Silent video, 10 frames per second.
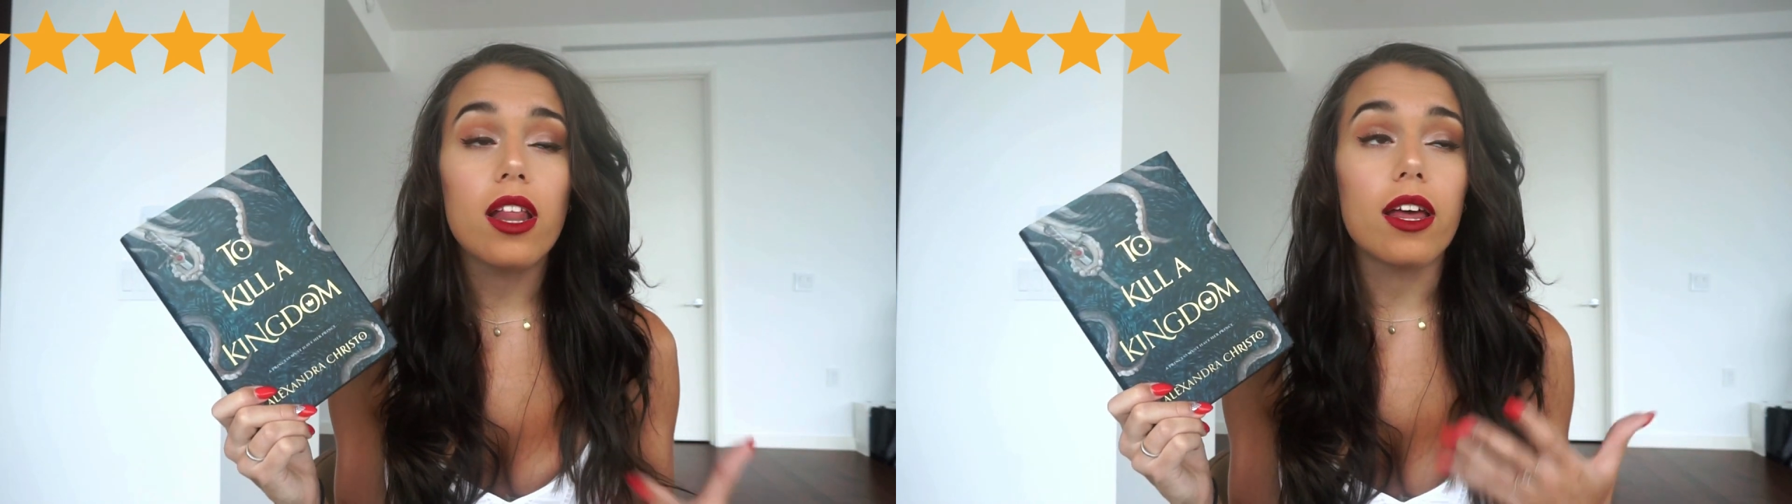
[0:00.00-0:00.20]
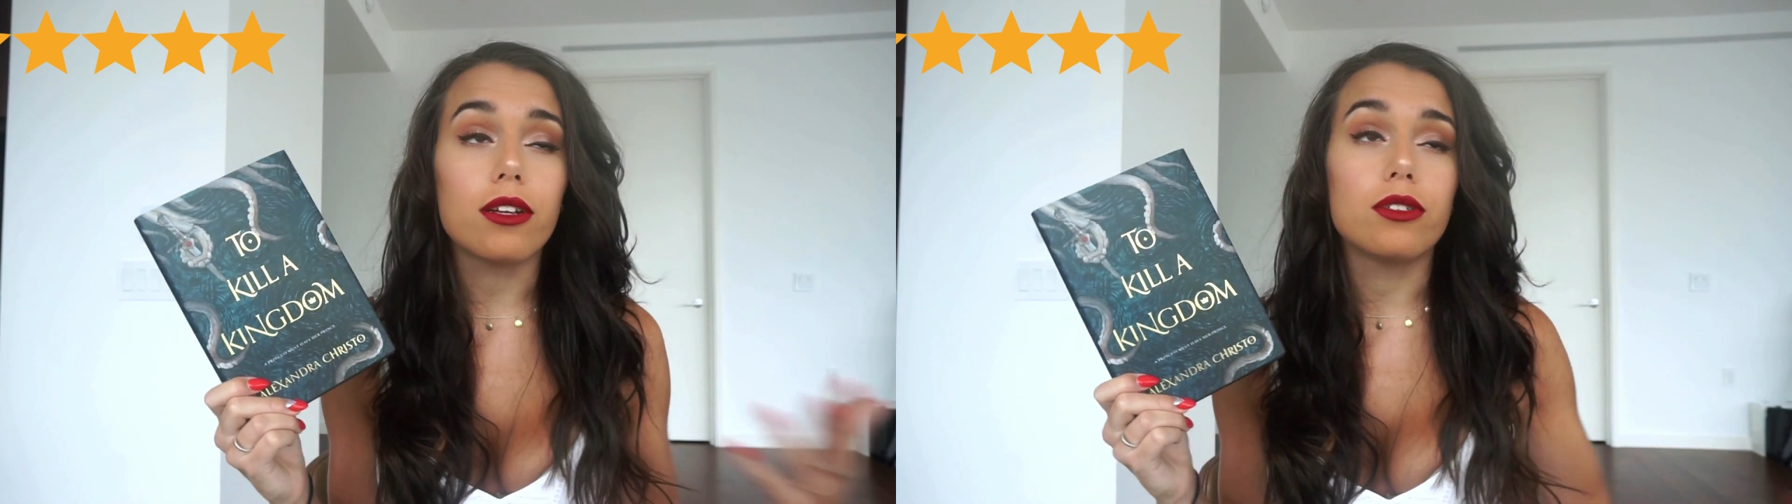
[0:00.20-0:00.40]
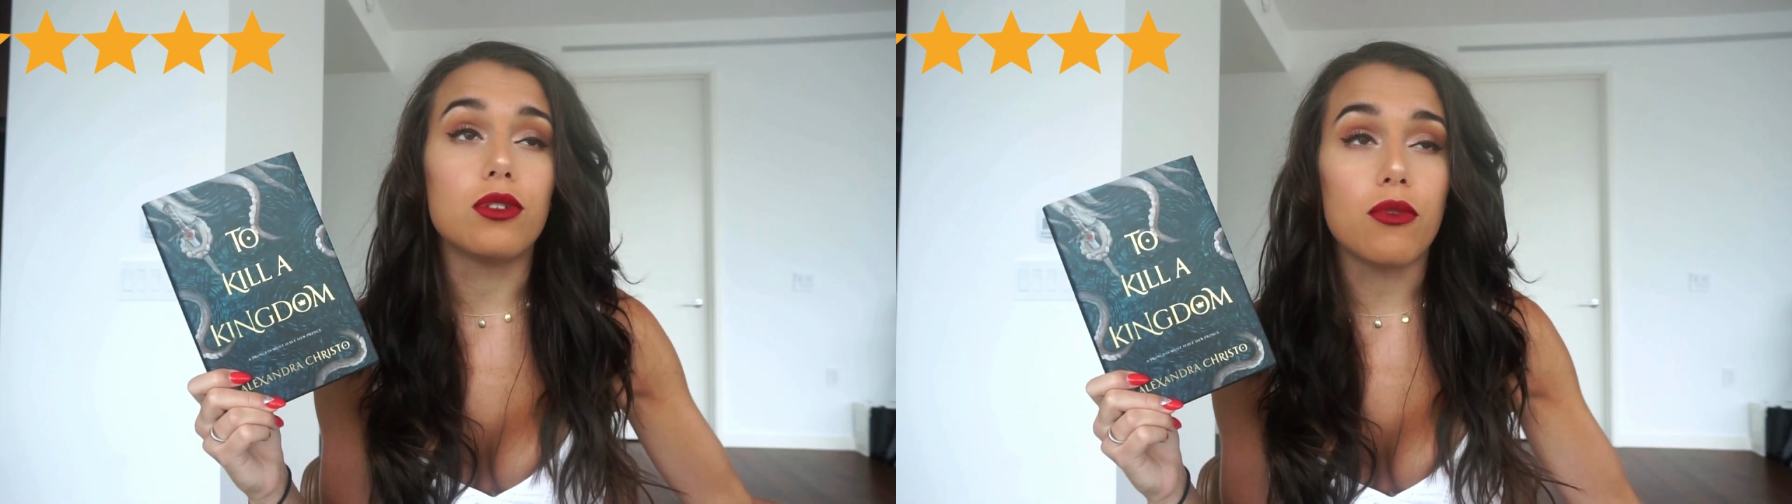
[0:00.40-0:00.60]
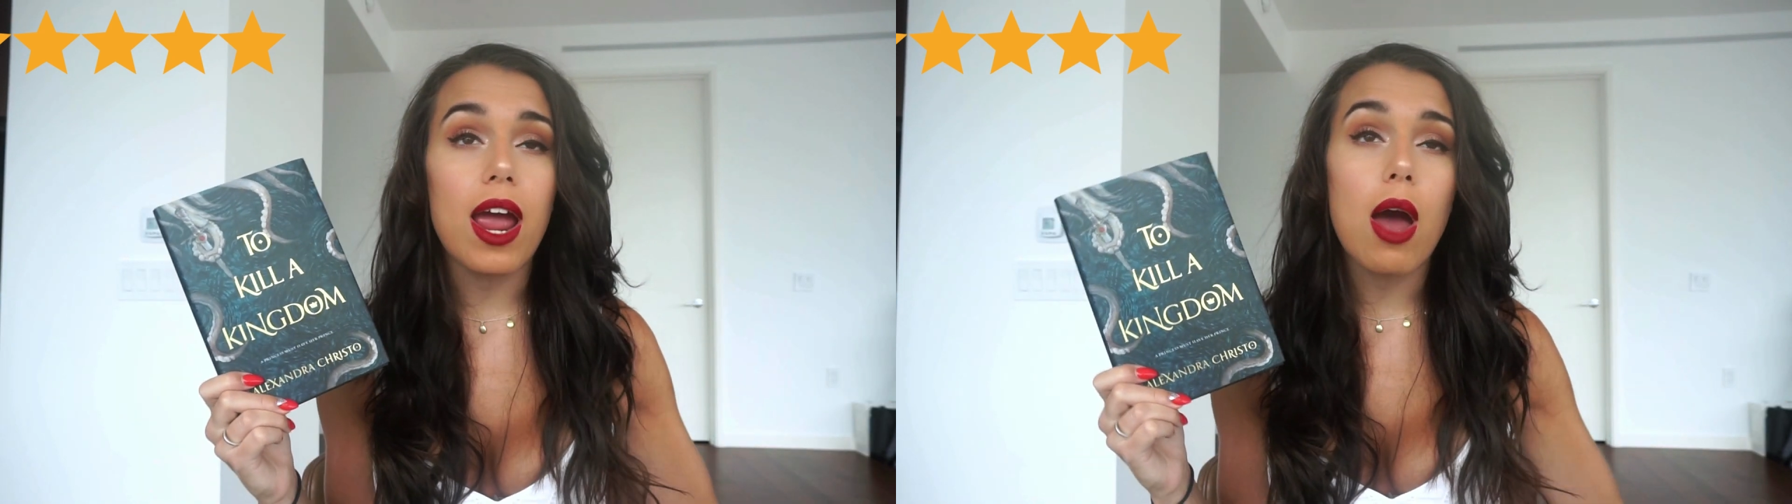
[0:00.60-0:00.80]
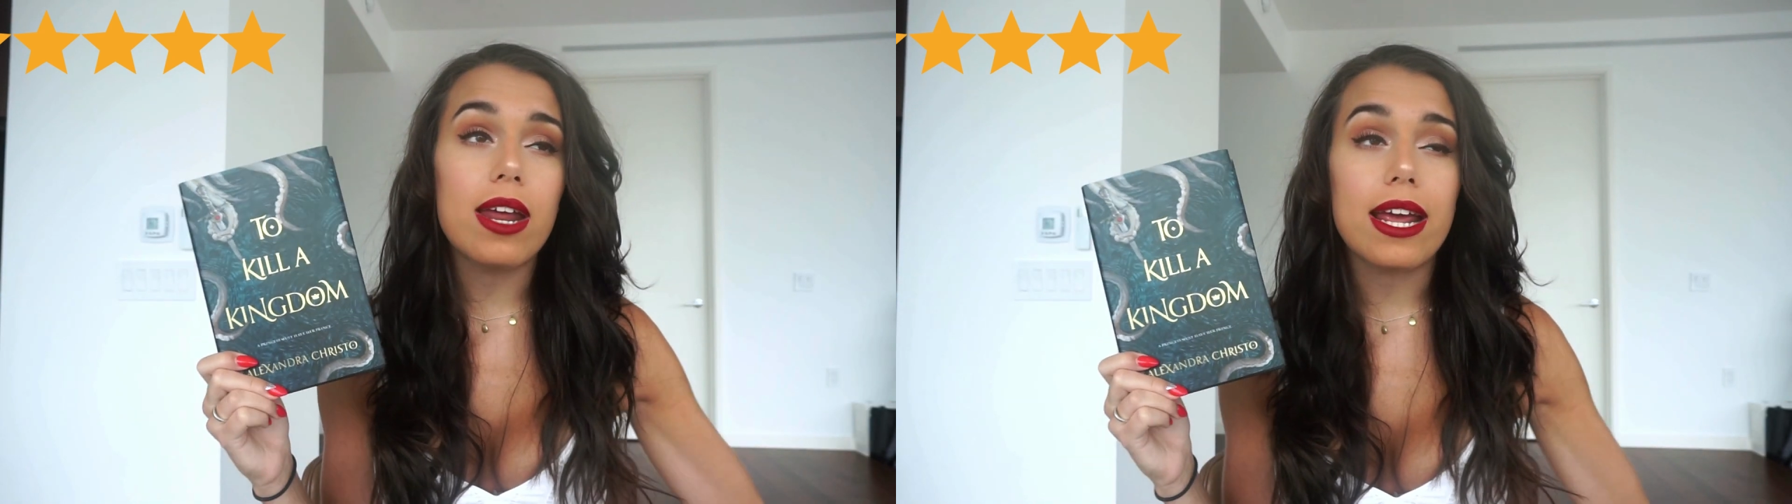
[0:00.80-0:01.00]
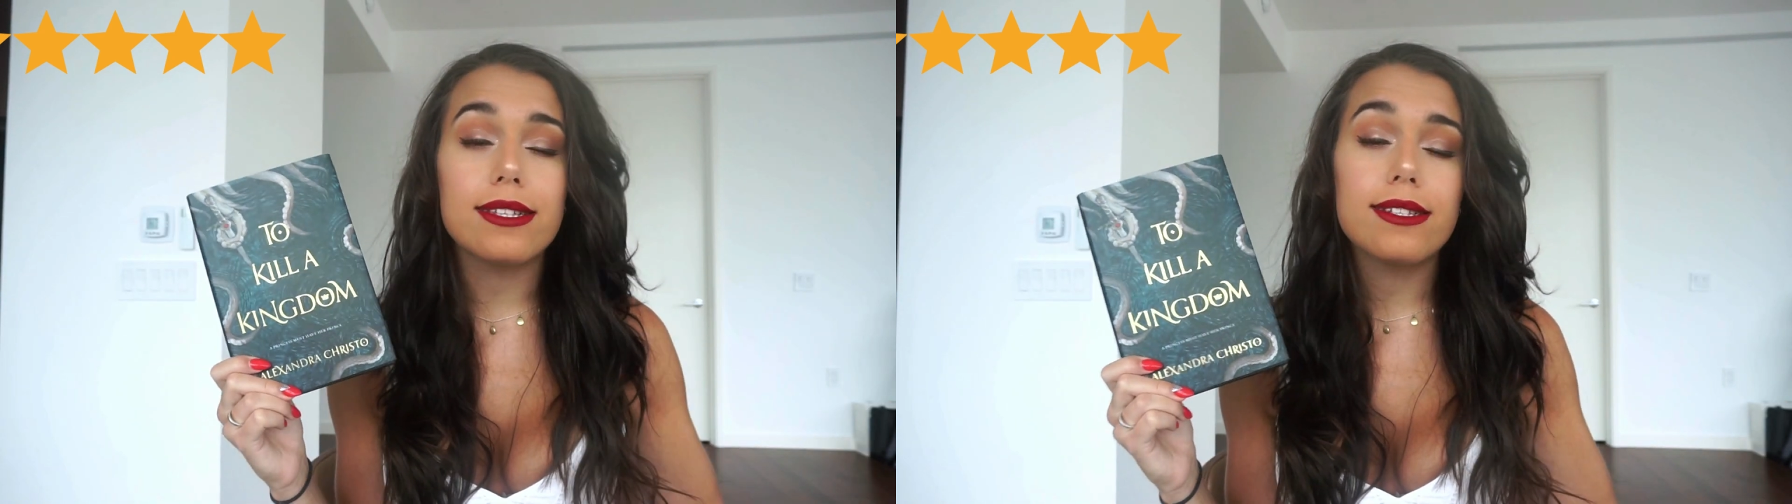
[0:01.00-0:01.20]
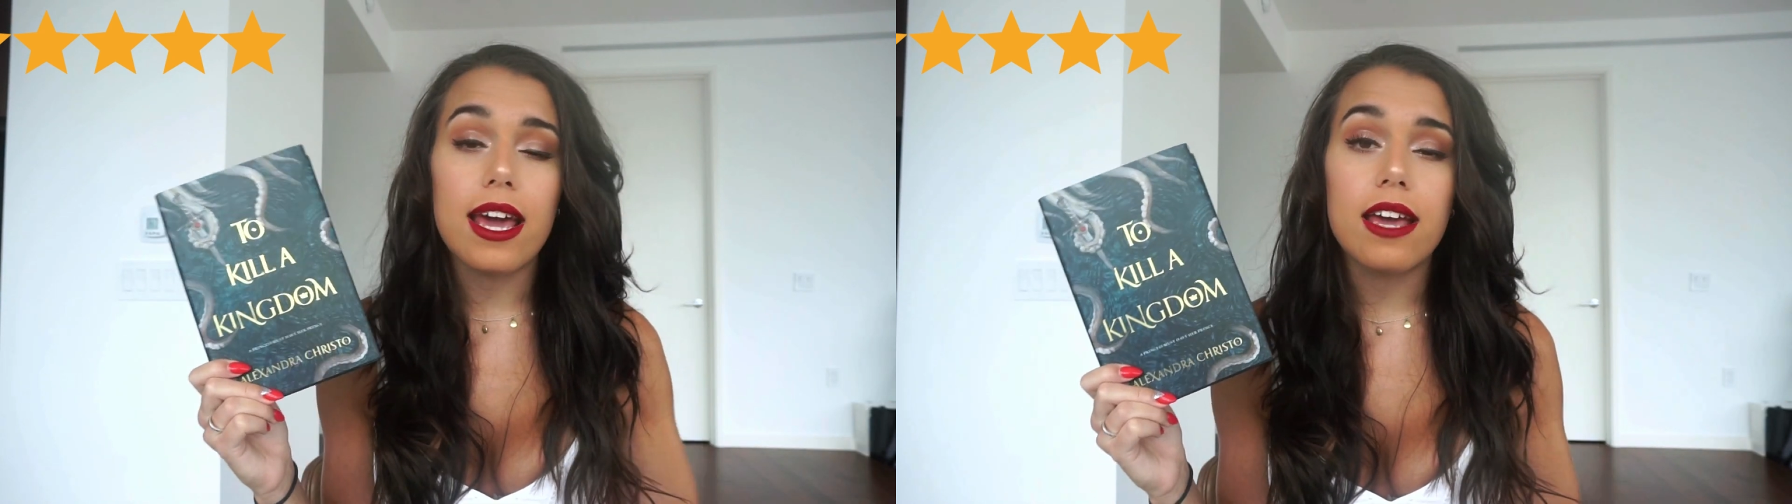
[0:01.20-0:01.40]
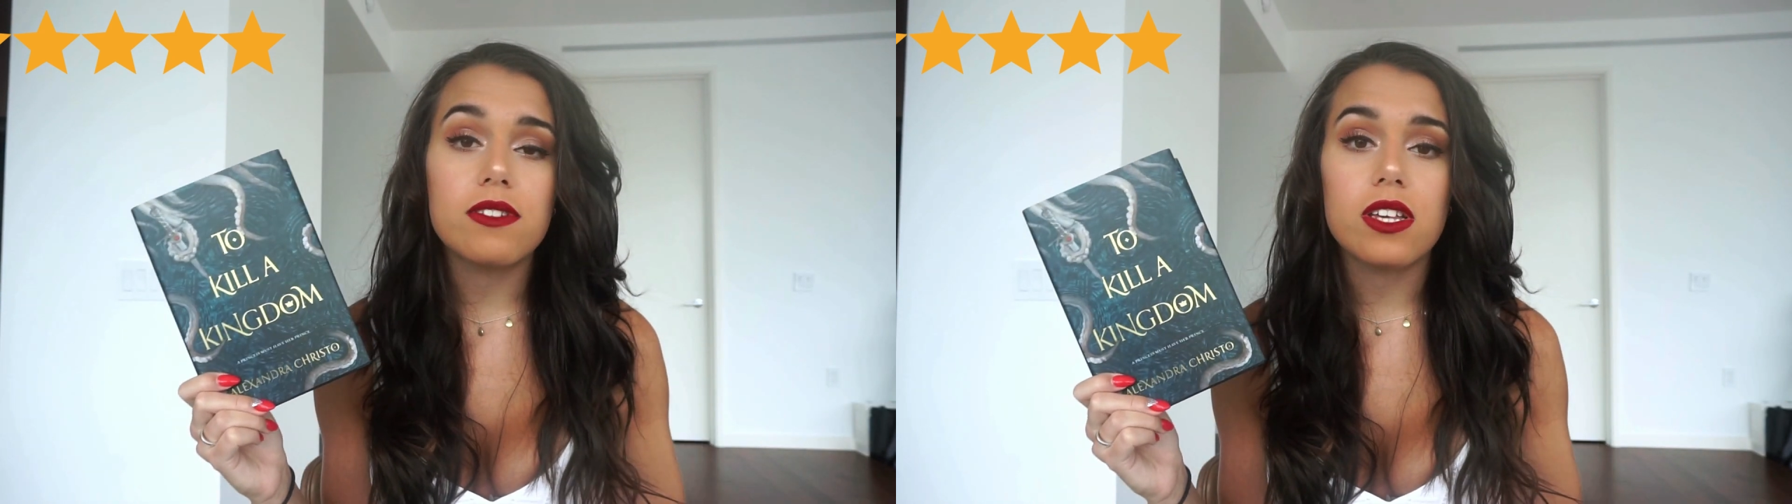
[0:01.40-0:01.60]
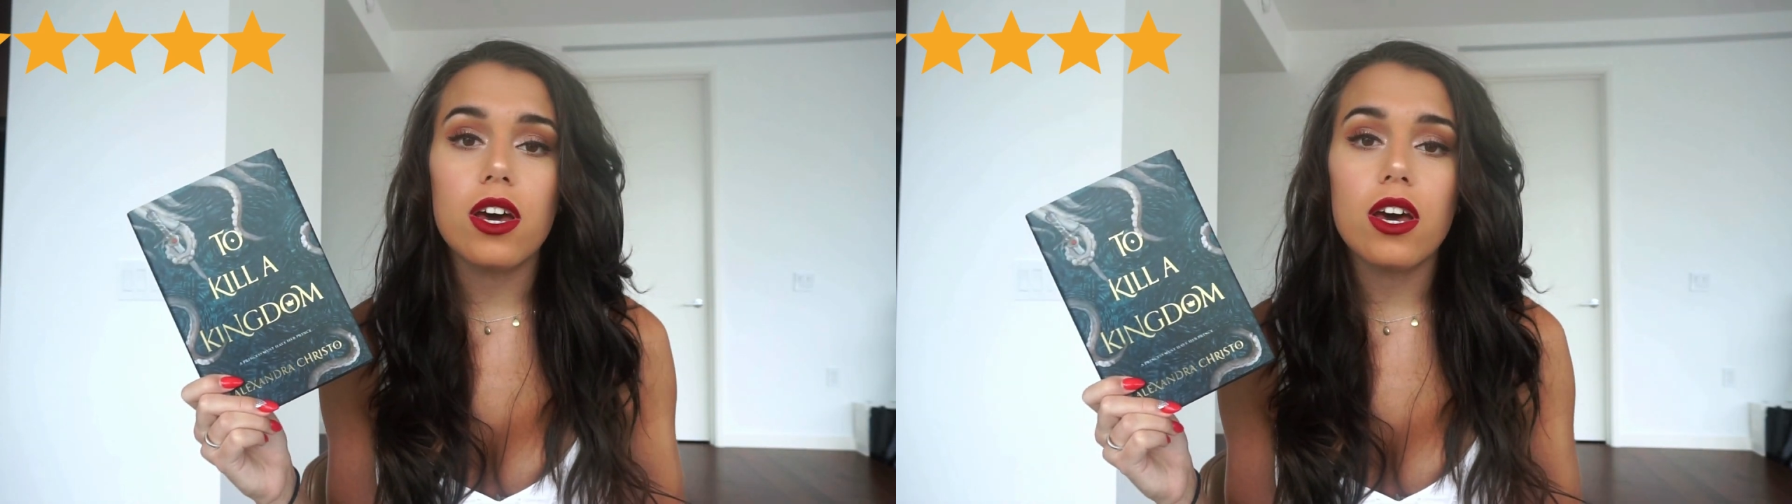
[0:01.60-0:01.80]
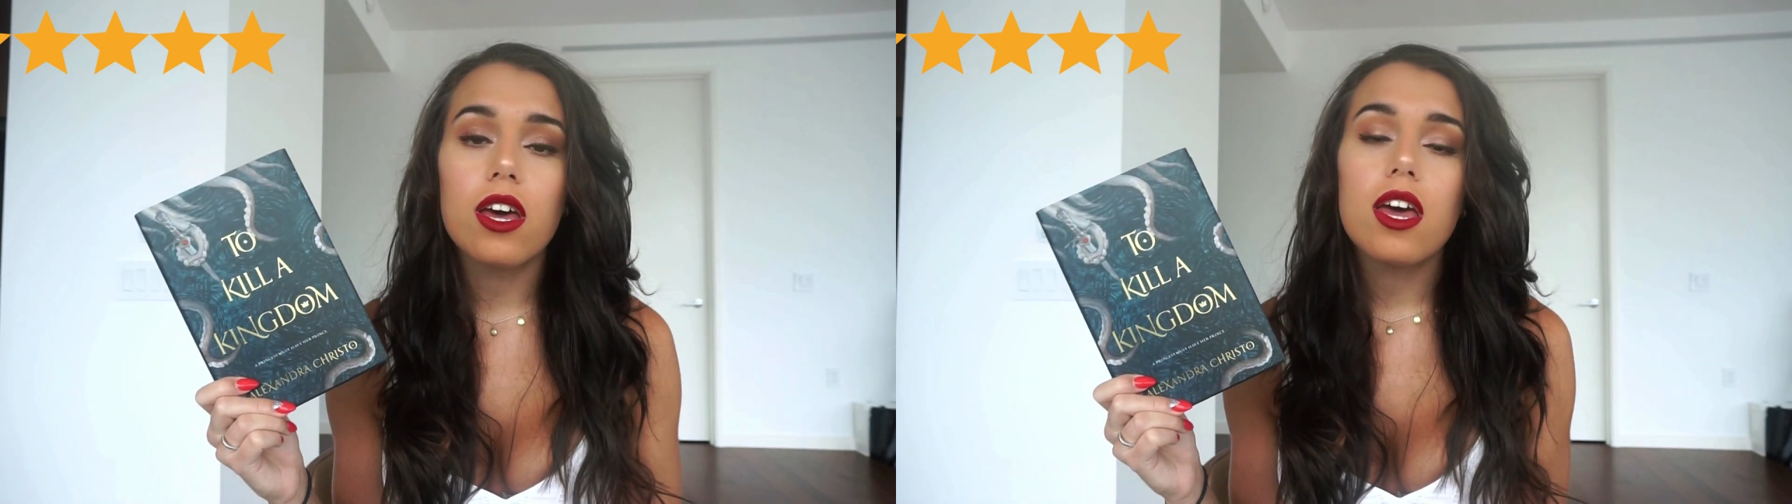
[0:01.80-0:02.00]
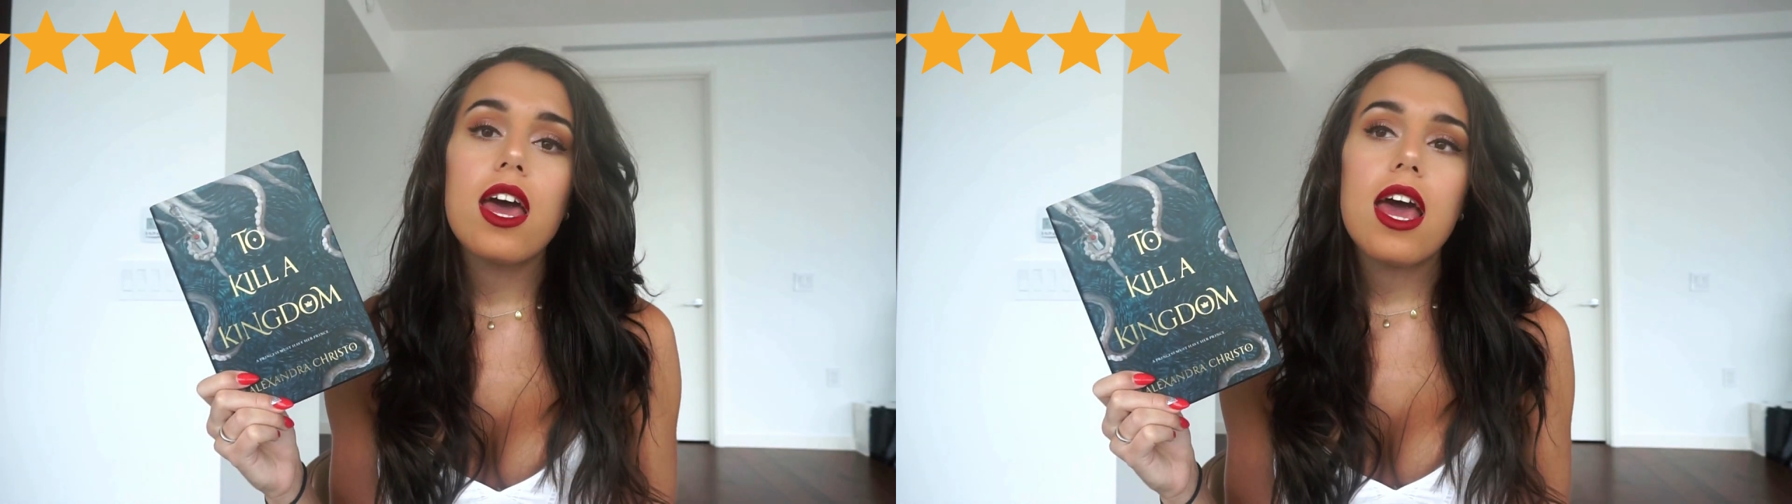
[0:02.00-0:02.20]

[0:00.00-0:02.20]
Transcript: like drowning, and saves her.